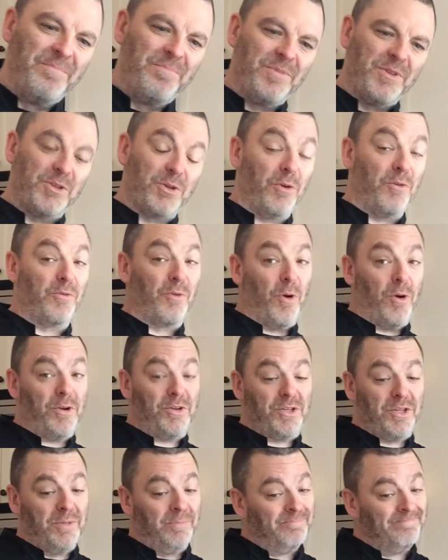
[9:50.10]
And so, of
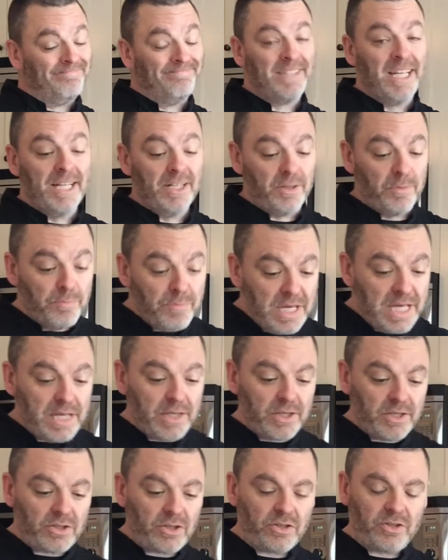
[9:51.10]
course, to me,
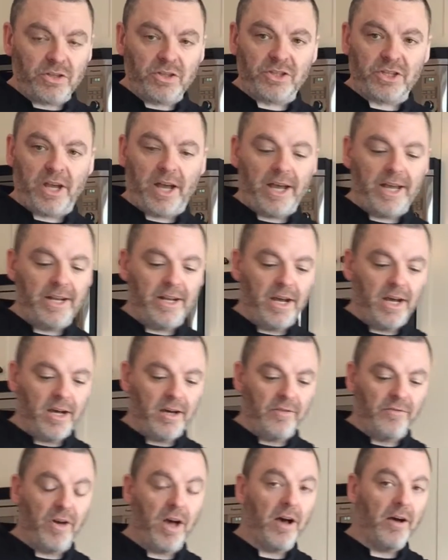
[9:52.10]
this is the sign
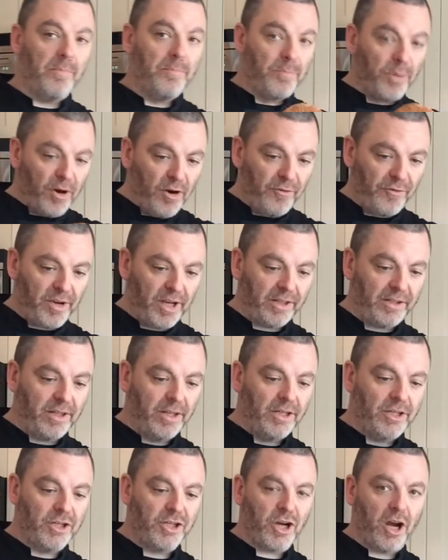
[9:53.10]
of a perfect
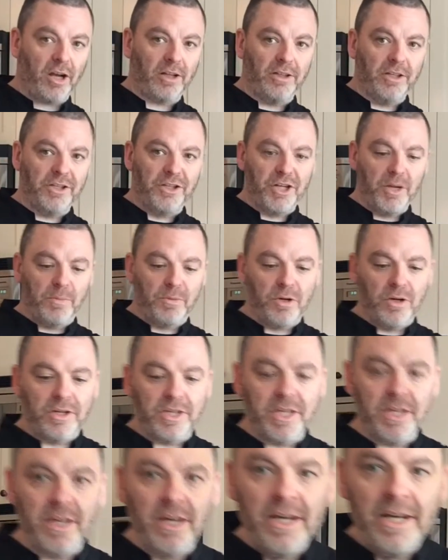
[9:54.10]
chocolate chip
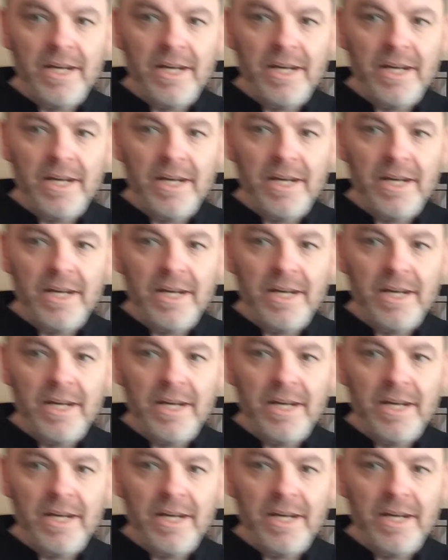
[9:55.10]
cookie